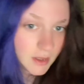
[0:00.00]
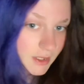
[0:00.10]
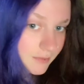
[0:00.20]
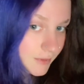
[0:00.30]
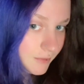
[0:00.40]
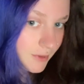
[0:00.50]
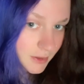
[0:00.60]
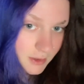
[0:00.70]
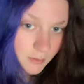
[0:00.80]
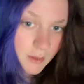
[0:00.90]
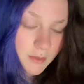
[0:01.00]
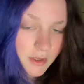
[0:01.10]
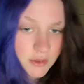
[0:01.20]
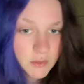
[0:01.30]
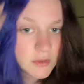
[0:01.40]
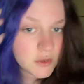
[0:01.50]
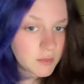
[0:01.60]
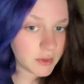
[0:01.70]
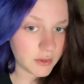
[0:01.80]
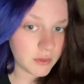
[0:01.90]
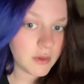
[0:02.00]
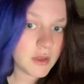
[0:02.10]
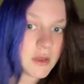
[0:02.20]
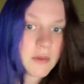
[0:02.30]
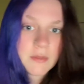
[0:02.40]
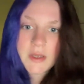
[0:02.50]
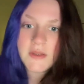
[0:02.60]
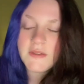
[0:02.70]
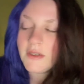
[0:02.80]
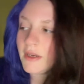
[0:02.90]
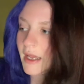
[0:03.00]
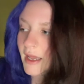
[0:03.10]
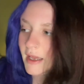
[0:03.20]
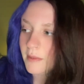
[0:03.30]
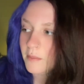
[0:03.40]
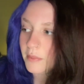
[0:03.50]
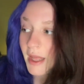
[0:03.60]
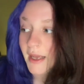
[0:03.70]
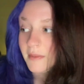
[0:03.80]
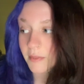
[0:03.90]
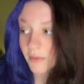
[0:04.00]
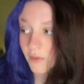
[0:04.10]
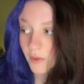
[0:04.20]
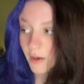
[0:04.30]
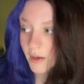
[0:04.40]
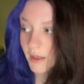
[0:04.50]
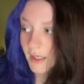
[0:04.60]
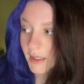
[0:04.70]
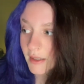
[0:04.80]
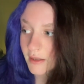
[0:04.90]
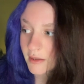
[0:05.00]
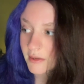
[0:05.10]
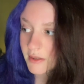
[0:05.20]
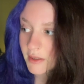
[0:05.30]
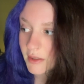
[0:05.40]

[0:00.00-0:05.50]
I definitely fucked up by putting too much blue, but considering I had black before, and